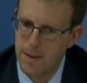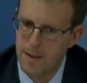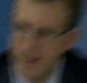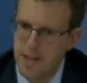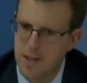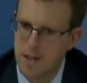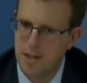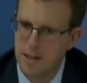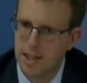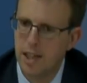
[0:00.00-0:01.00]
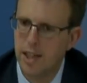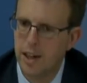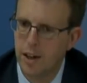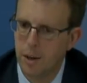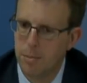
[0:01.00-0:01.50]
that is
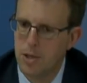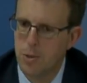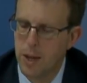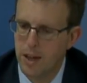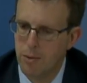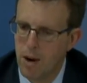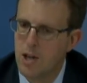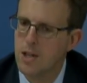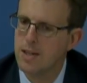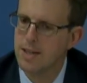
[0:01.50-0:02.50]
clear between Russian